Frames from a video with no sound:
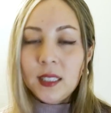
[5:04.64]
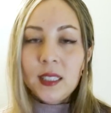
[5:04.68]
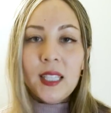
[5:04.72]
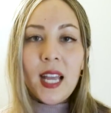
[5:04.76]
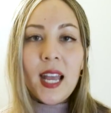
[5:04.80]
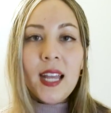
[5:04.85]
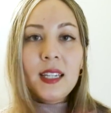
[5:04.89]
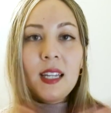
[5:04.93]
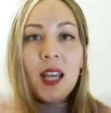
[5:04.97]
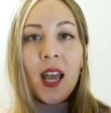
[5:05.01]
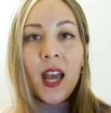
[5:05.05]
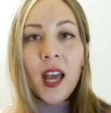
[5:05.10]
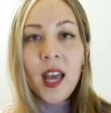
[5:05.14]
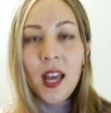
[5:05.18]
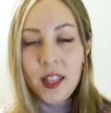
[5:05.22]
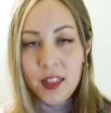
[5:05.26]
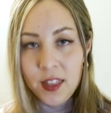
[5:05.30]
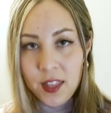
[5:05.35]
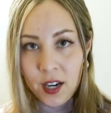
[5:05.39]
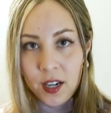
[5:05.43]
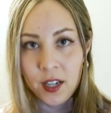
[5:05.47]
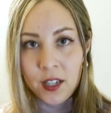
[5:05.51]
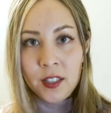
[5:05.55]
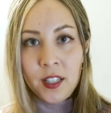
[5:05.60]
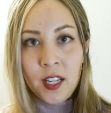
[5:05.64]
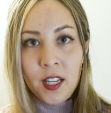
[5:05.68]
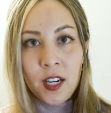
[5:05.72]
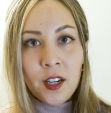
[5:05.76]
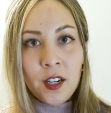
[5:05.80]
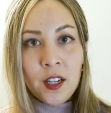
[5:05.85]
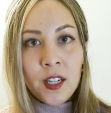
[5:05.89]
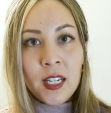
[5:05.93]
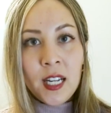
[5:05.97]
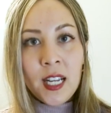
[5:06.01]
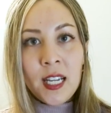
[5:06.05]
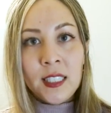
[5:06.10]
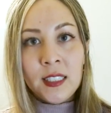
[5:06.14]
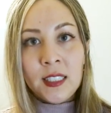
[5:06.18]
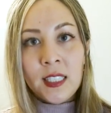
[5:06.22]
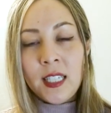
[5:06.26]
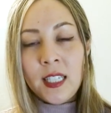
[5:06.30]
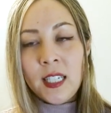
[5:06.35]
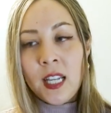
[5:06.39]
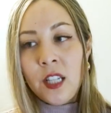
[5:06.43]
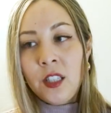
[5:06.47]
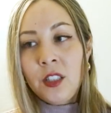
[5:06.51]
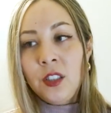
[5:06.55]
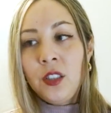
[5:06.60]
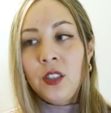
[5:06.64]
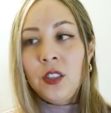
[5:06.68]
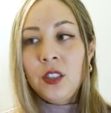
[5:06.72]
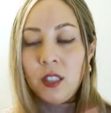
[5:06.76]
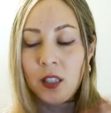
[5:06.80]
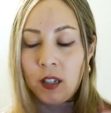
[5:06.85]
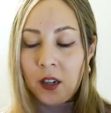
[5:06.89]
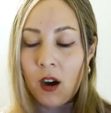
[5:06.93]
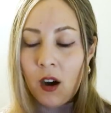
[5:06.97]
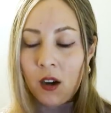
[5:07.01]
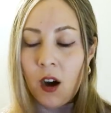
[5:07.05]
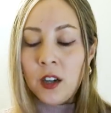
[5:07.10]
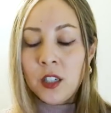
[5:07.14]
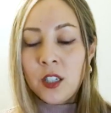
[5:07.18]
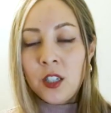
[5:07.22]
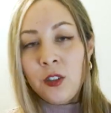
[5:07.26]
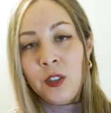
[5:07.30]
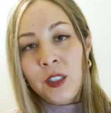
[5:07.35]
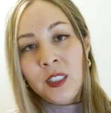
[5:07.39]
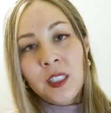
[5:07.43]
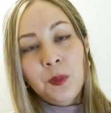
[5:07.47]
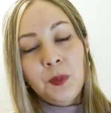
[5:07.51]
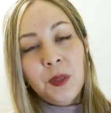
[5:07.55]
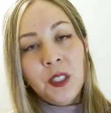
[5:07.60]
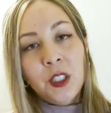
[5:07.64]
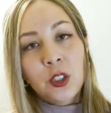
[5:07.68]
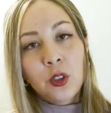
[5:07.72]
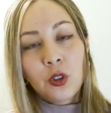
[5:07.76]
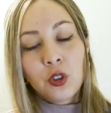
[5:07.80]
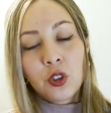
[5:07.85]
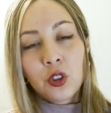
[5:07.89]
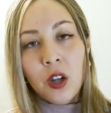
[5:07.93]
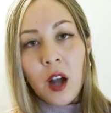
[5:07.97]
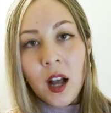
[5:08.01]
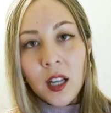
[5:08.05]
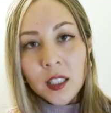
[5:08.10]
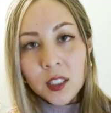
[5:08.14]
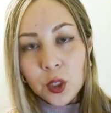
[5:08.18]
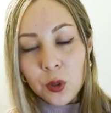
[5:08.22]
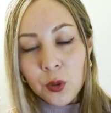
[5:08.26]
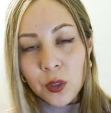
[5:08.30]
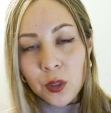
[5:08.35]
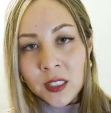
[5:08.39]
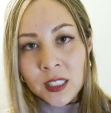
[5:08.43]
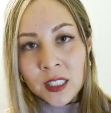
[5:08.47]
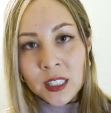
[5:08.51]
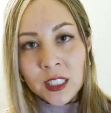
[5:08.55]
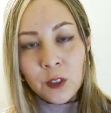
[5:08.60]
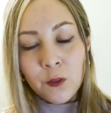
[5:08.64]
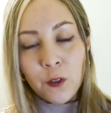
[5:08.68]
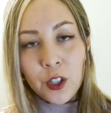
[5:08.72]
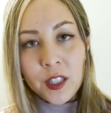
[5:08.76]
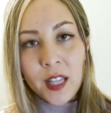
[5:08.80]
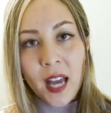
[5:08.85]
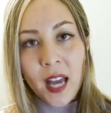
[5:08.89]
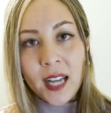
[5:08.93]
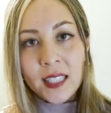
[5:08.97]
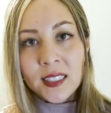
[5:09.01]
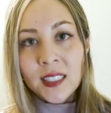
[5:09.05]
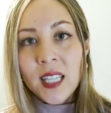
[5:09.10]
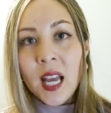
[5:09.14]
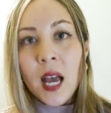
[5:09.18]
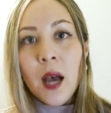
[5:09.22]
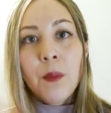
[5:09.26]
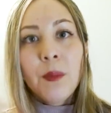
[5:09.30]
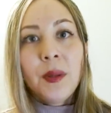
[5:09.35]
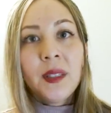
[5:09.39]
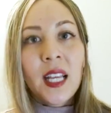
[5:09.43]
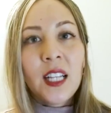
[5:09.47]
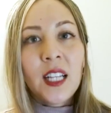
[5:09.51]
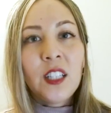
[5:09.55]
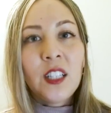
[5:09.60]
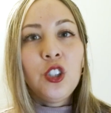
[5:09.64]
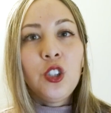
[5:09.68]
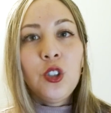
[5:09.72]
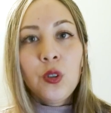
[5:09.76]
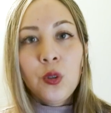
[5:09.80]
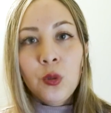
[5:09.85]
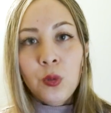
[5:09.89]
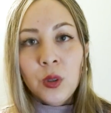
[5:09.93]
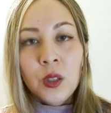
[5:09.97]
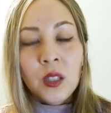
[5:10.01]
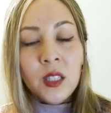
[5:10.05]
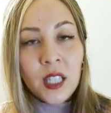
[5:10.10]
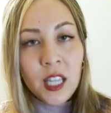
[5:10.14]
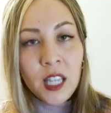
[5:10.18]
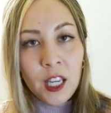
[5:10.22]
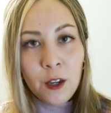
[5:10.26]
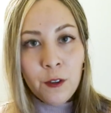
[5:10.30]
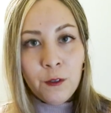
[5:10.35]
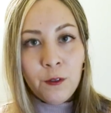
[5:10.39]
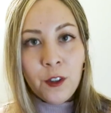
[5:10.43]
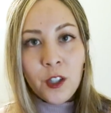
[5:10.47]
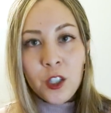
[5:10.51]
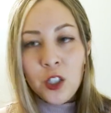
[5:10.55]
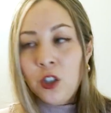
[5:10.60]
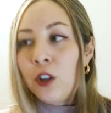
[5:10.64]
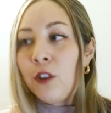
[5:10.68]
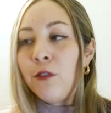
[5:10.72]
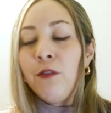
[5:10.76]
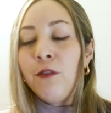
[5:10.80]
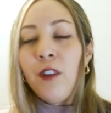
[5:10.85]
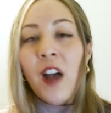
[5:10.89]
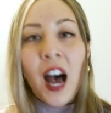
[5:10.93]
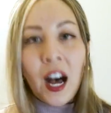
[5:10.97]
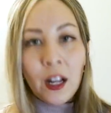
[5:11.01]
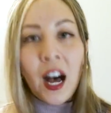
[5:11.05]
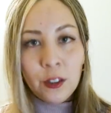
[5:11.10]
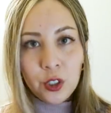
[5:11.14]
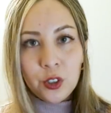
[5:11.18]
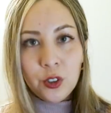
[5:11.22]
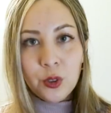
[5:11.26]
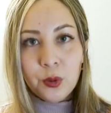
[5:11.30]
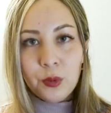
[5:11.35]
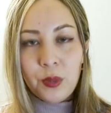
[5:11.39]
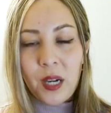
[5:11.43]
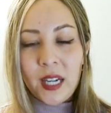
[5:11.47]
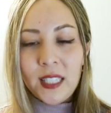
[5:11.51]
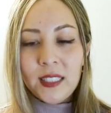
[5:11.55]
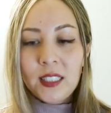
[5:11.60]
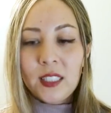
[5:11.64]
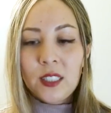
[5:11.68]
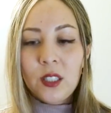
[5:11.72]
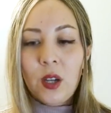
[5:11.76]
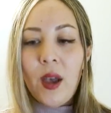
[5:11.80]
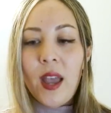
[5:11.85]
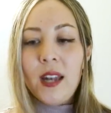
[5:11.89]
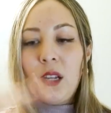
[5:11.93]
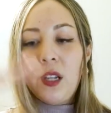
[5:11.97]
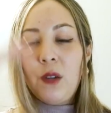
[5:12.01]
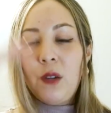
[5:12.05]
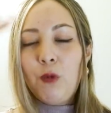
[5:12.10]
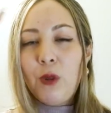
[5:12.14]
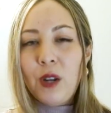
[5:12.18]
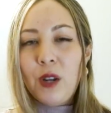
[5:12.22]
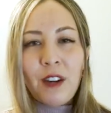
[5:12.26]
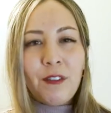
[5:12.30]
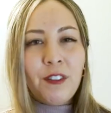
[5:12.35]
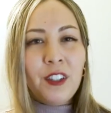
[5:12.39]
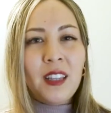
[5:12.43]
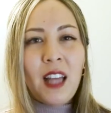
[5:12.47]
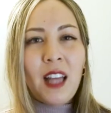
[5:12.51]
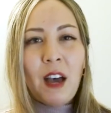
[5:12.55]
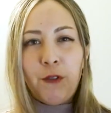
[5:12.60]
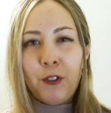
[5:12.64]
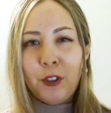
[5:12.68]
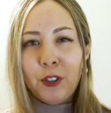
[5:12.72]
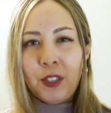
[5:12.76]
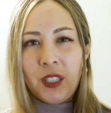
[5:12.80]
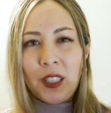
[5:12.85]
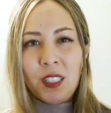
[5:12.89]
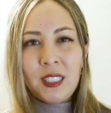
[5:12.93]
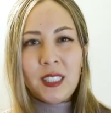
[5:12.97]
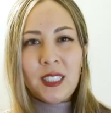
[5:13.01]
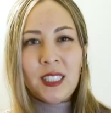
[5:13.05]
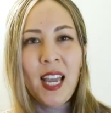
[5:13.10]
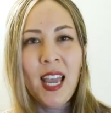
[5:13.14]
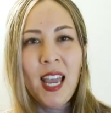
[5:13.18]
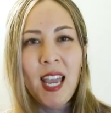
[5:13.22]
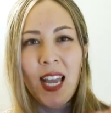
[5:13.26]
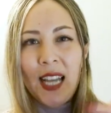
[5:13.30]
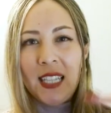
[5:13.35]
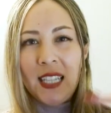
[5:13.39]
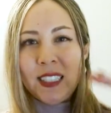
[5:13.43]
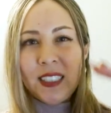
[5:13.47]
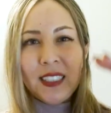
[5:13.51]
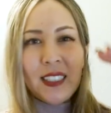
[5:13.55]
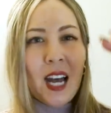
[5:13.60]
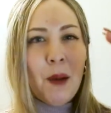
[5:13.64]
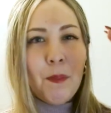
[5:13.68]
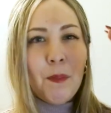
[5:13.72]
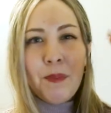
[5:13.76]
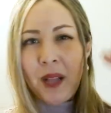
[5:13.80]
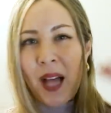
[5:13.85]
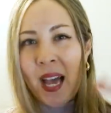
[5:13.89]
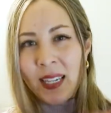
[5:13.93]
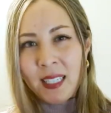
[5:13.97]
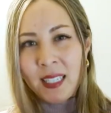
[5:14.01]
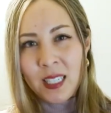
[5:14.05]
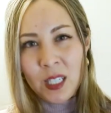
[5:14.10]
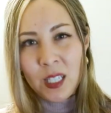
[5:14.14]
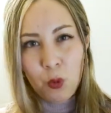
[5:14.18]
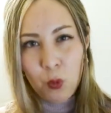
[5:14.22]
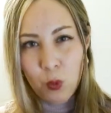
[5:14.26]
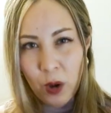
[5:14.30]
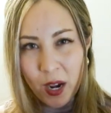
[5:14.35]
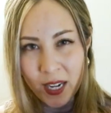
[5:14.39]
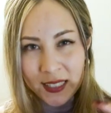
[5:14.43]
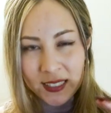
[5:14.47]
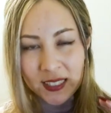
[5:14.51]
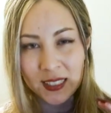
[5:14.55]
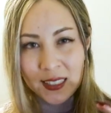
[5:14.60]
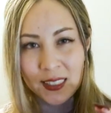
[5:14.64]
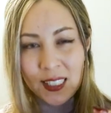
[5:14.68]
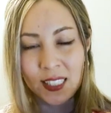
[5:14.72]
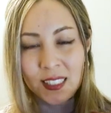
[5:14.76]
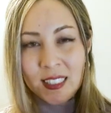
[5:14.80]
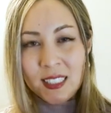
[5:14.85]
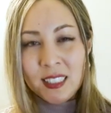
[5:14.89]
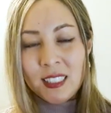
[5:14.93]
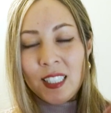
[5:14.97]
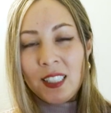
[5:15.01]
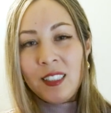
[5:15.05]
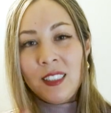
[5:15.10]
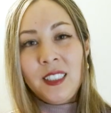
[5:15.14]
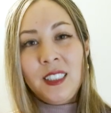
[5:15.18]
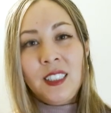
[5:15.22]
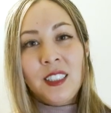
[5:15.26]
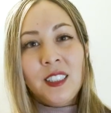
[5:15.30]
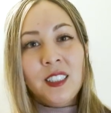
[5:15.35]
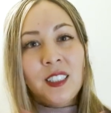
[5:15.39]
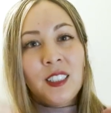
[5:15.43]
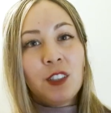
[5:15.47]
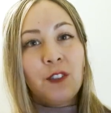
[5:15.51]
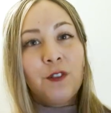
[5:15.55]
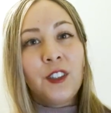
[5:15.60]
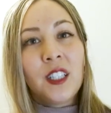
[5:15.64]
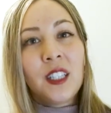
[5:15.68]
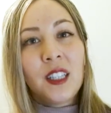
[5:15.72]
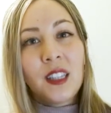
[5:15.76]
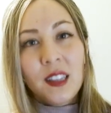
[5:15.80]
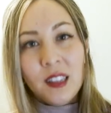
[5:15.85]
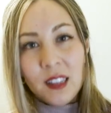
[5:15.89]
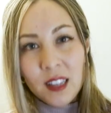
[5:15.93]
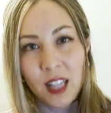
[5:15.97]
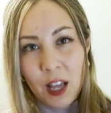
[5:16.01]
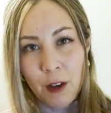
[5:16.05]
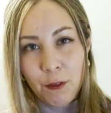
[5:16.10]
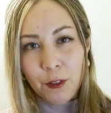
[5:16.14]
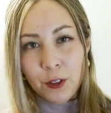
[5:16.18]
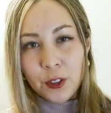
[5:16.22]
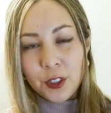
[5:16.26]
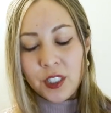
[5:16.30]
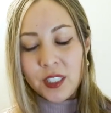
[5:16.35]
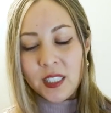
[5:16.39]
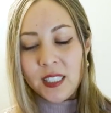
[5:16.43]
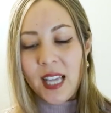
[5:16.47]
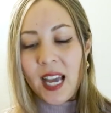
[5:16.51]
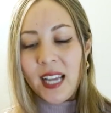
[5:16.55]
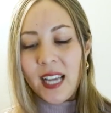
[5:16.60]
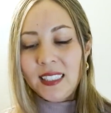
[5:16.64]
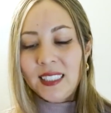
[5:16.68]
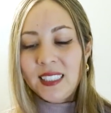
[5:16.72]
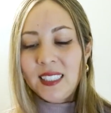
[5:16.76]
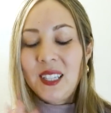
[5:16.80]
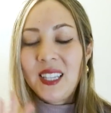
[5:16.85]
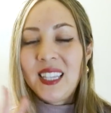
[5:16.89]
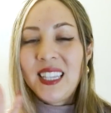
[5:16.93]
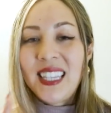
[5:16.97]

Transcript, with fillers: then there it is. And then there are going to be social consequences for that, but then you live your values, right? So, and whatever level, it's not black and white necessarily, there's different levels to that.